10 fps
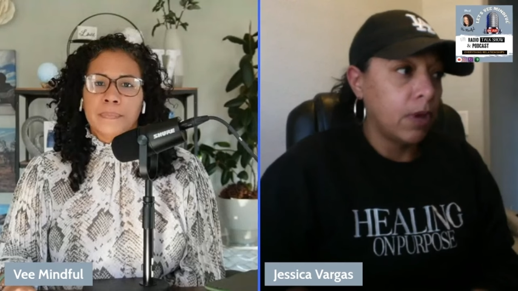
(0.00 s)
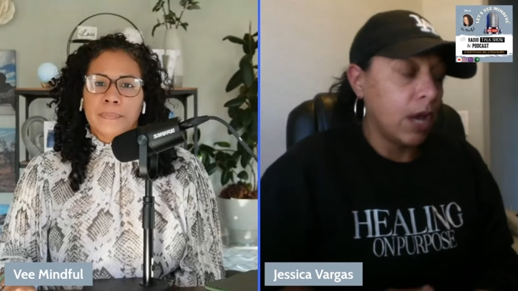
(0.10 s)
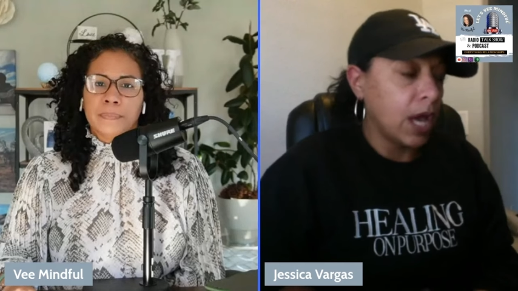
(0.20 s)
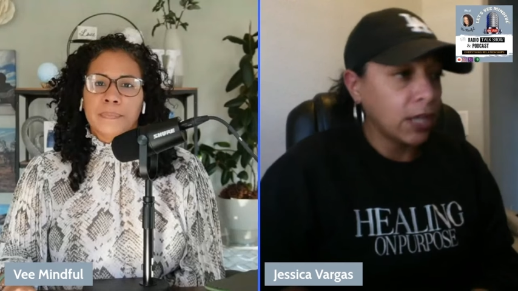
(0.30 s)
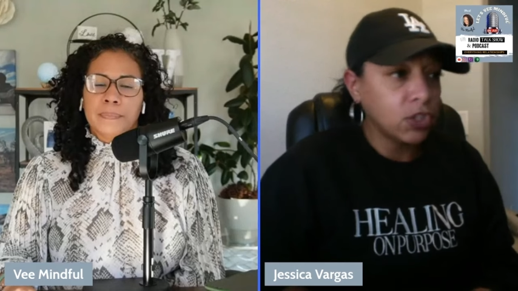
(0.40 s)

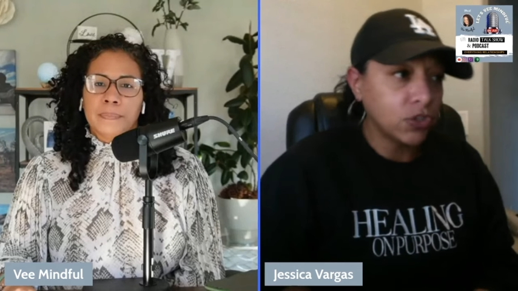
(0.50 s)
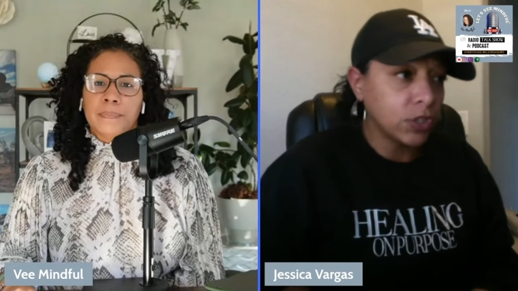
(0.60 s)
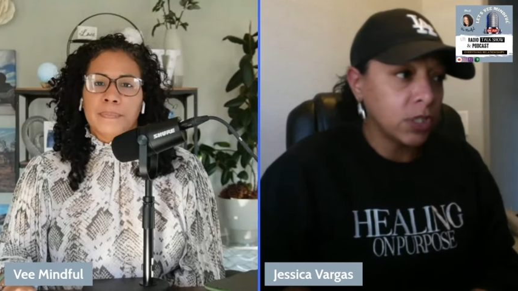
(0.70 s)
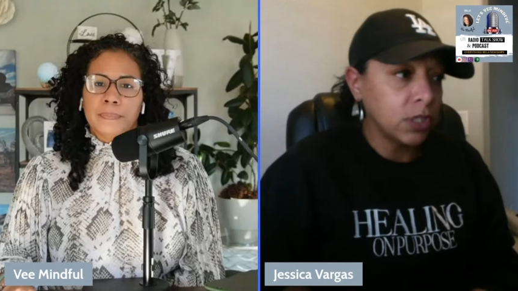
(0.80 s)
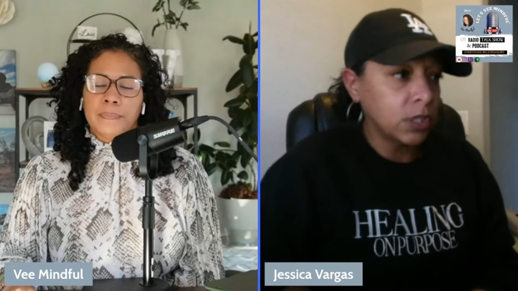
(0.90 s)

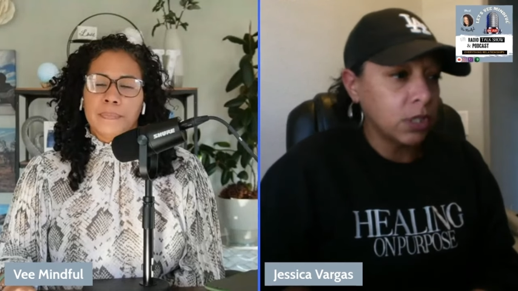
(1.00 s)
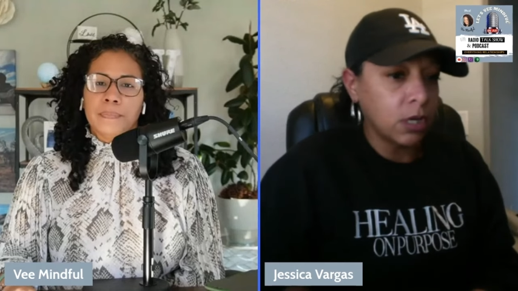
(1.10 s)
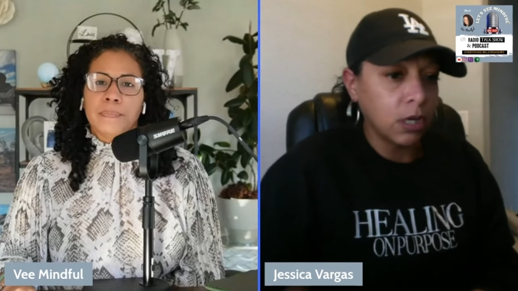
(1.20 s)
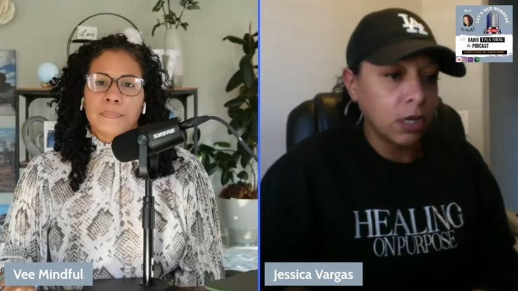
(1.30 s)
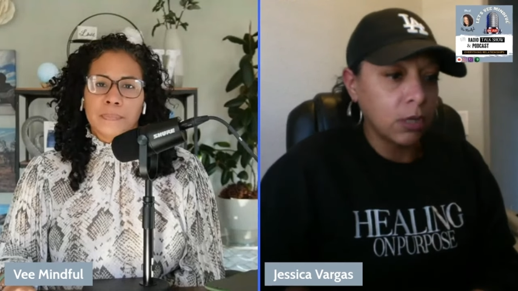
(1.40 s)
Speaker 1: Extra,
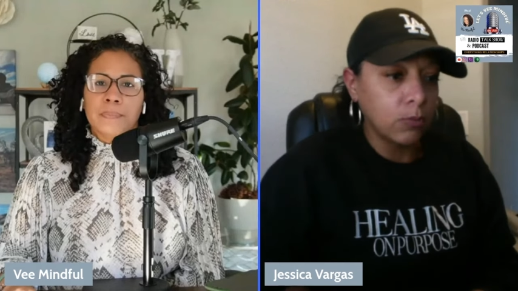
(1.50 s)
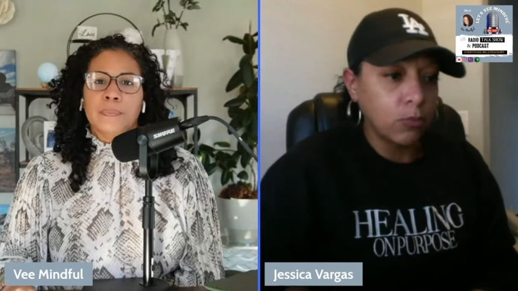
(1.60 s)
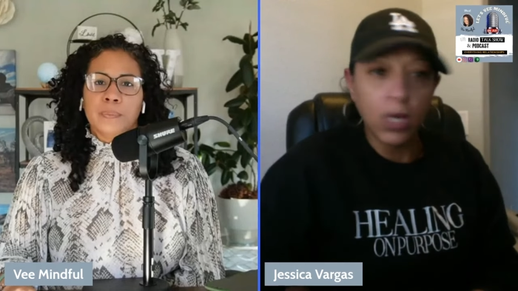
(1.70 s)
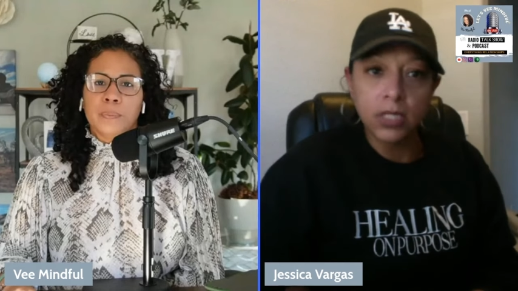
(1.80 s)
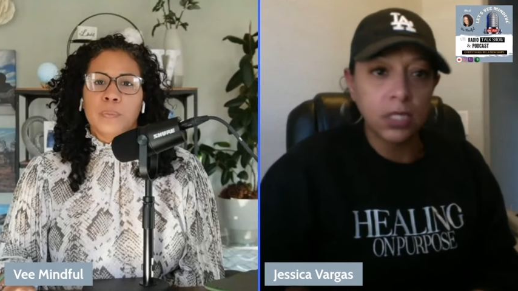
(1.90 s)
uh,
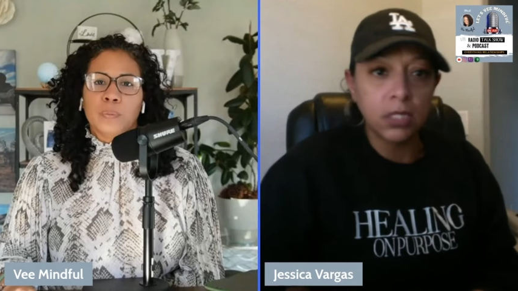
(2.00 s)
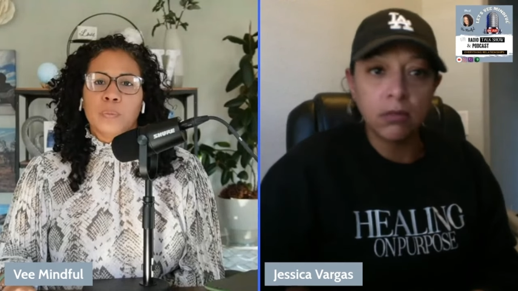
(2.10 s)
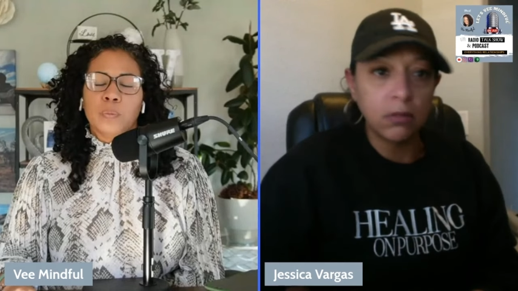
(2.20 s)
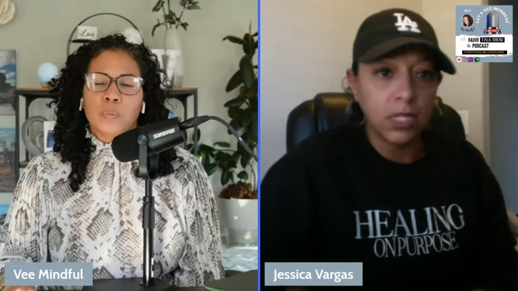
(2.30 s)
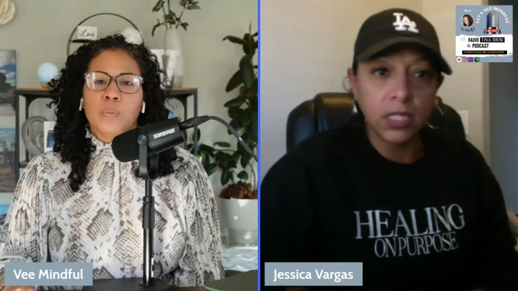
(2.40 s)
wasn't
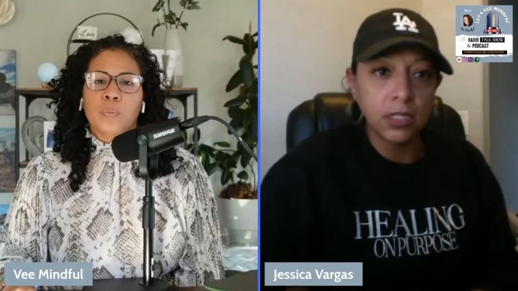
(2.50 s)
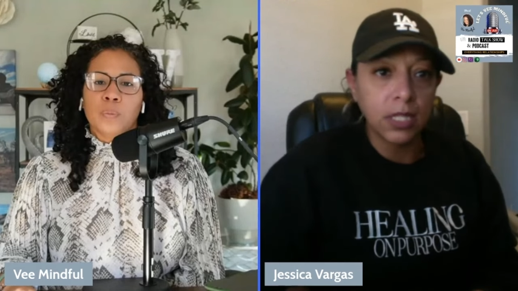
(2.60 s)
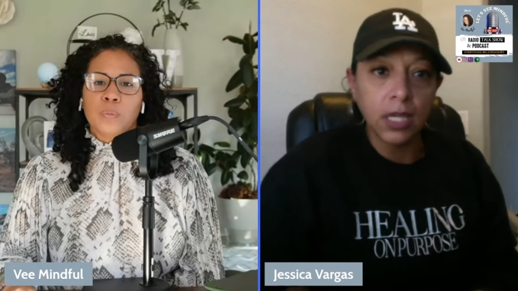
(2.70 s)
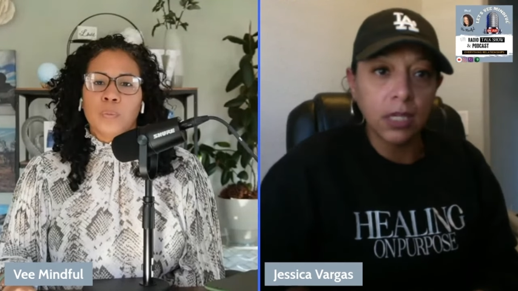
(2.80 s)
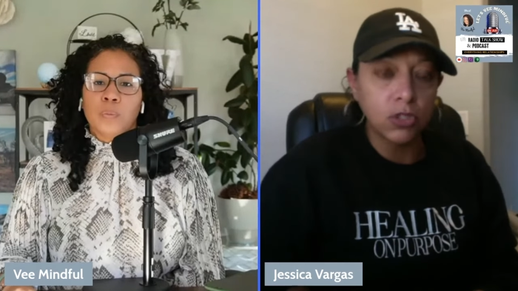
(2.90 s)
his
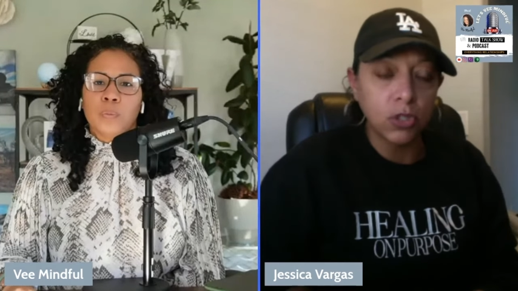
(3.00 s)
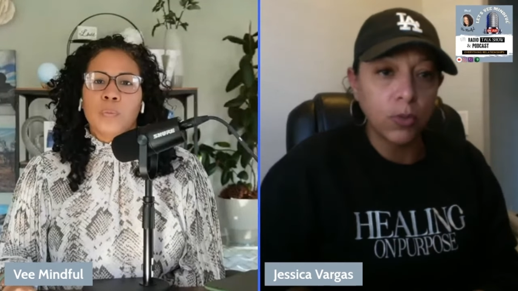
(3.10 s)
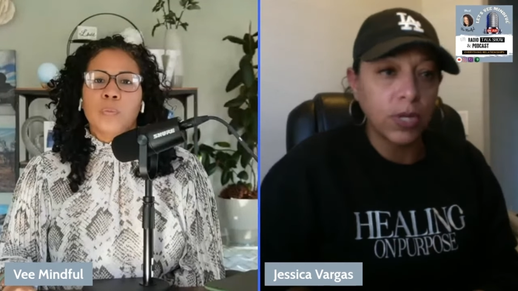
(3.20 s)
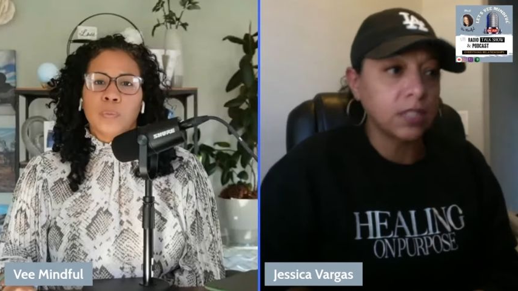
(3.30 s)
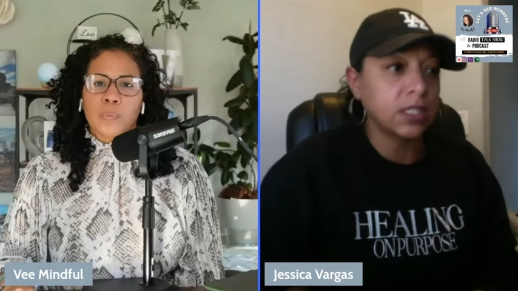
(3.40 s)
thing. So
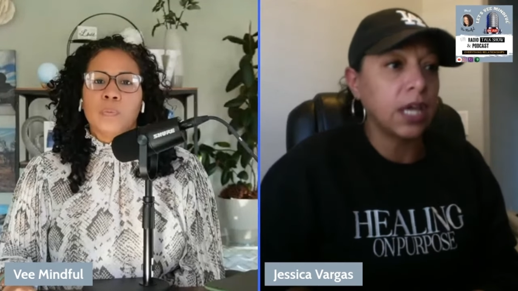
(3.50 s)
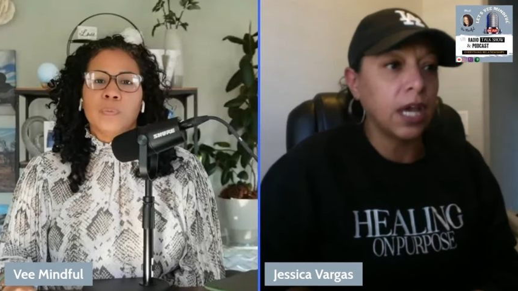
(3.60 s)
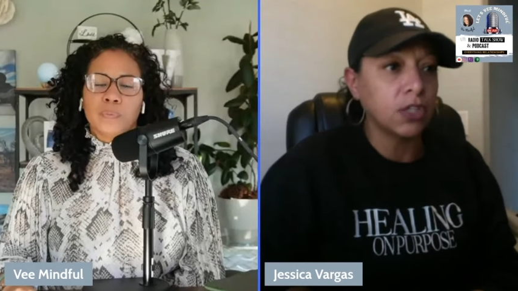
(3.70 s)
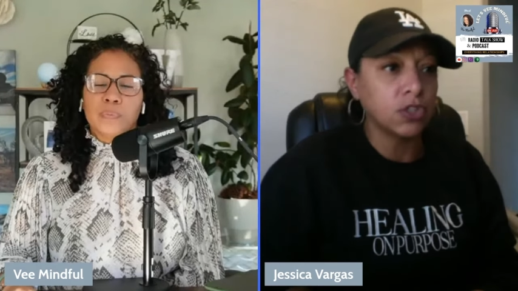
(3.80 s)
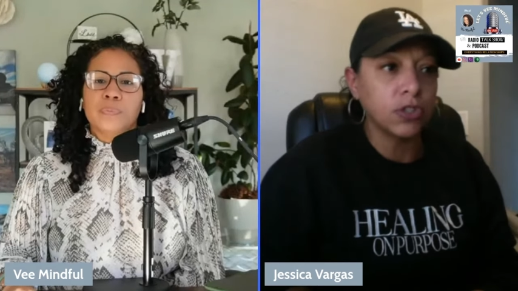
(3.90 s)
when I say
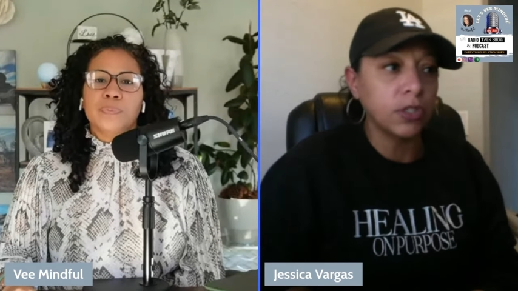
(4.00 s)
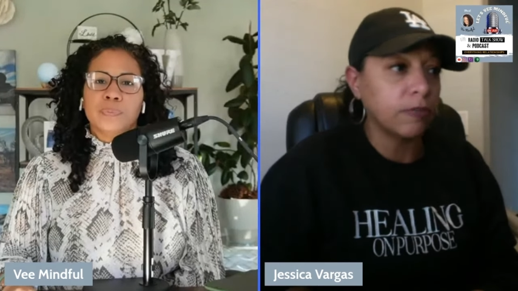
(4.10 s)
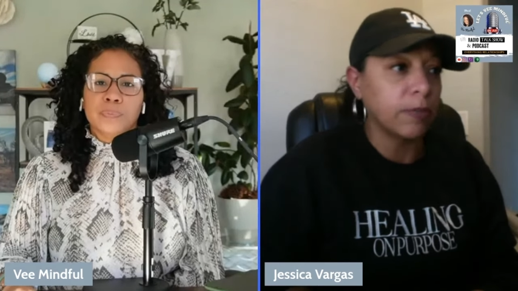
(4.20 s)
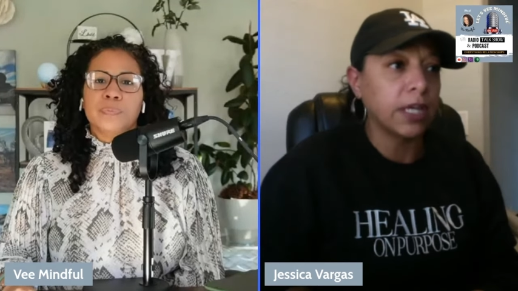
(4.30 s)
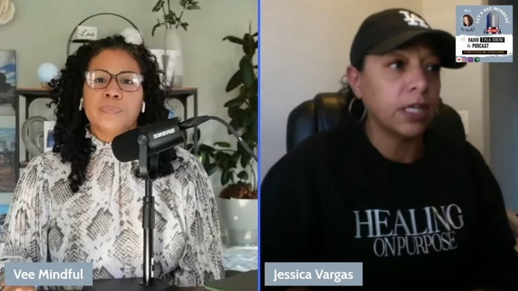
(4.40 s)
extra, if
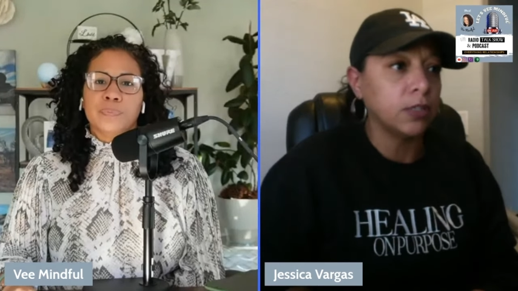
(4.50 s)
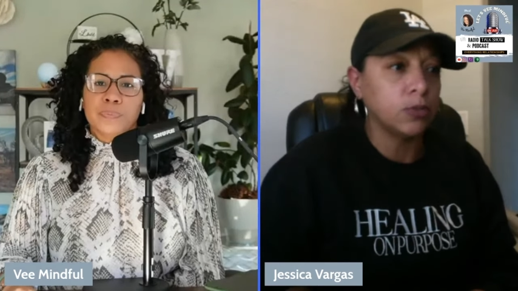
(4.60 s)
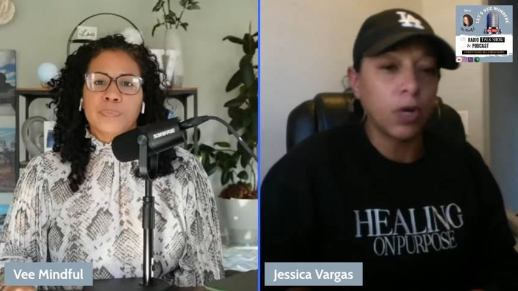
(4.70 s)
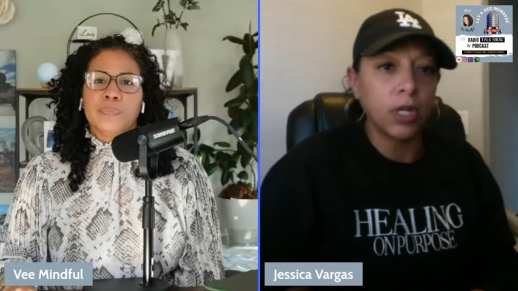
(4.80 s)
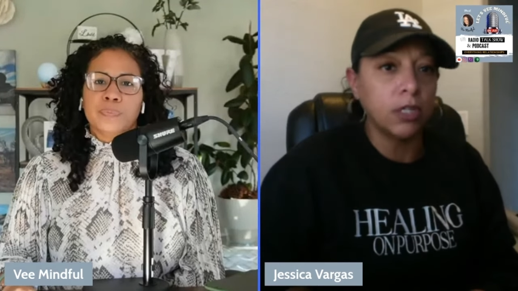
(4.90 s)
my kids
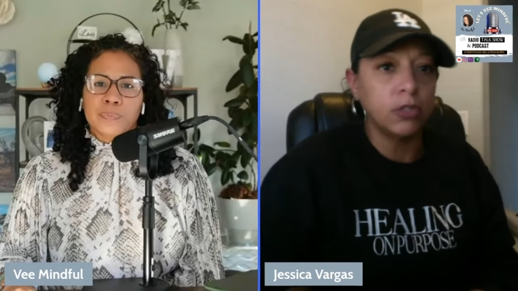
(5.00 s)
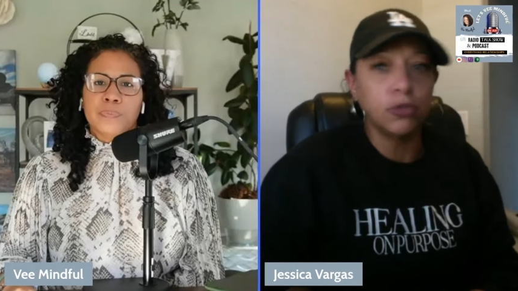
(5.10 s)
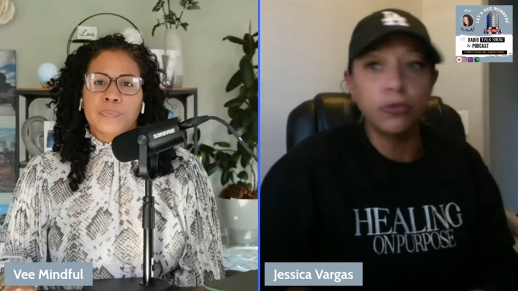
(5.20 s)
wanted to do